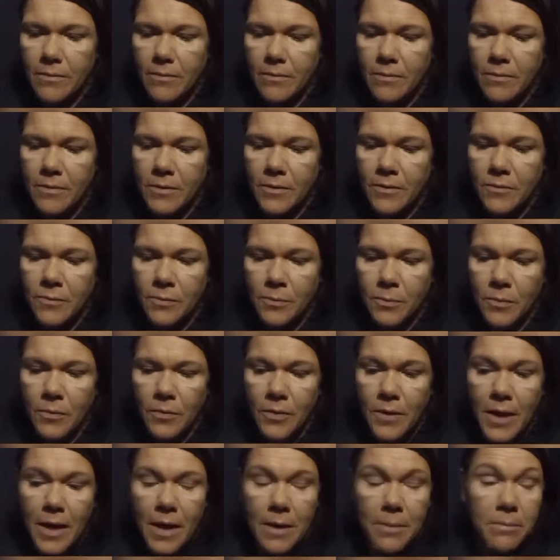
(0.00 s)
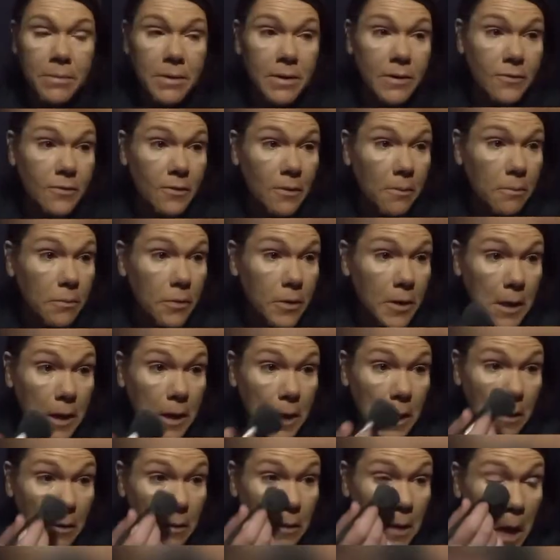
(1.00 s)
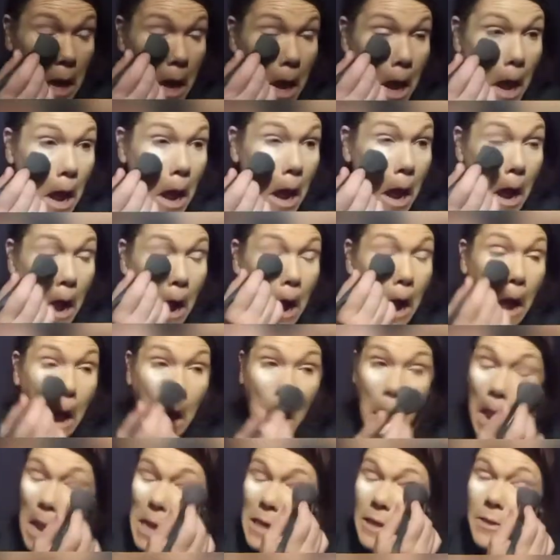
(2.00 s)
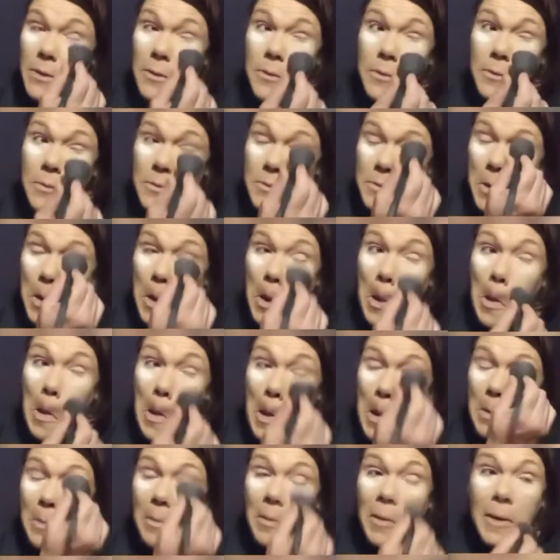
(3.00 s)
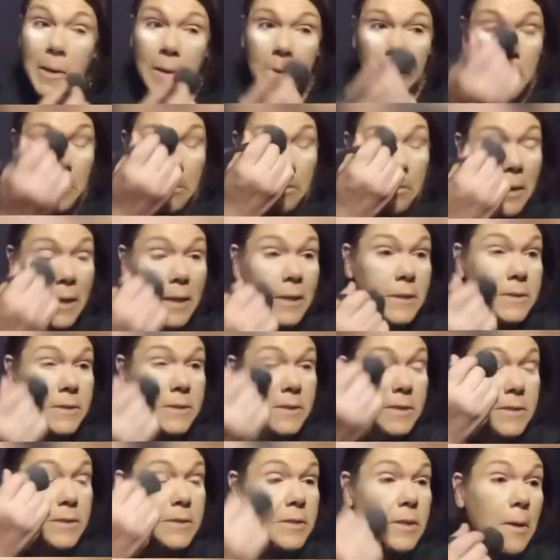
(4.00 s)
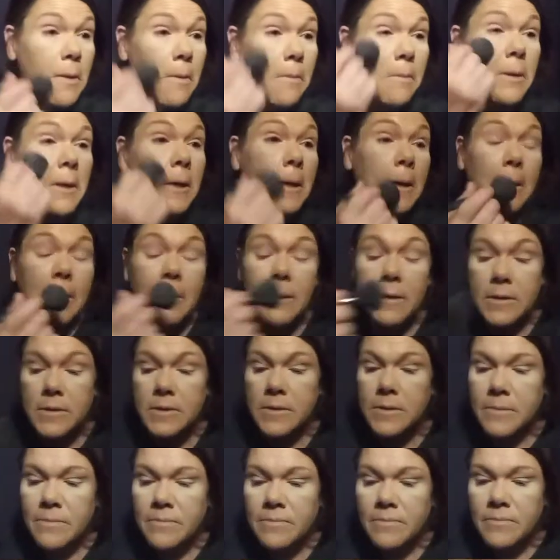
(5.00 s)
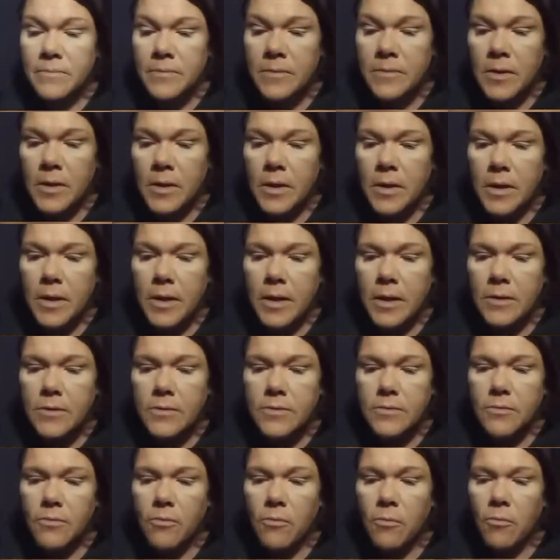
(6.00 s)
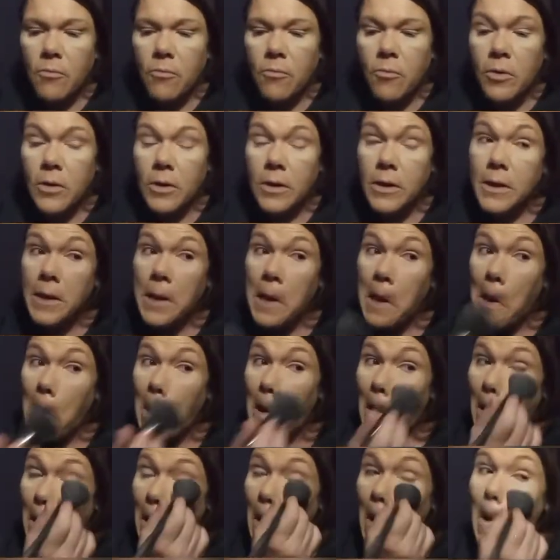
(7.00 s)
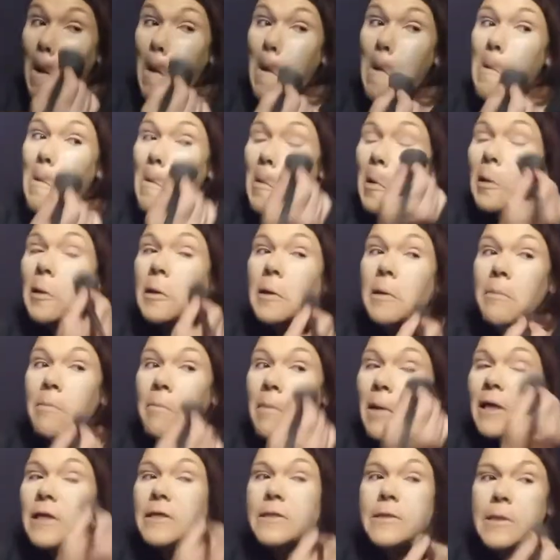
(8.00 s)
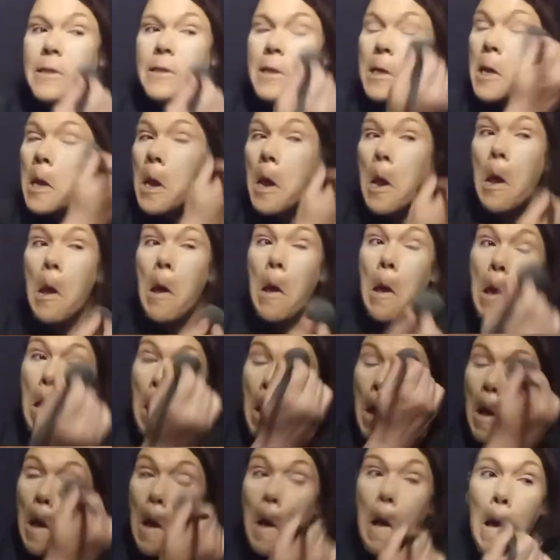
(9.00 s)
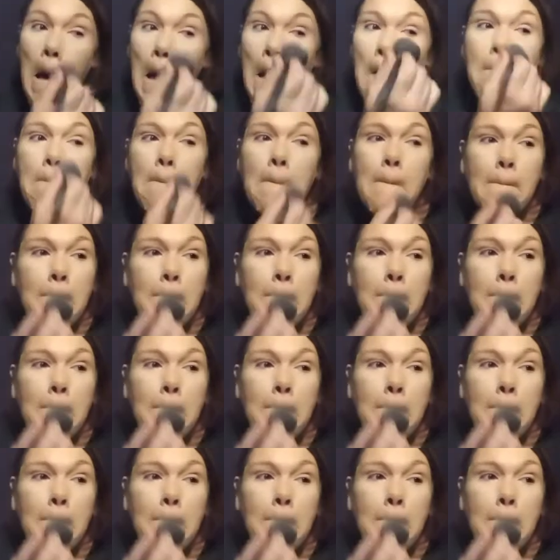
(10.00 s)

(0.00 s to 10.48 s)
this will not be something that I use on a regular basis because it's really, really messy. And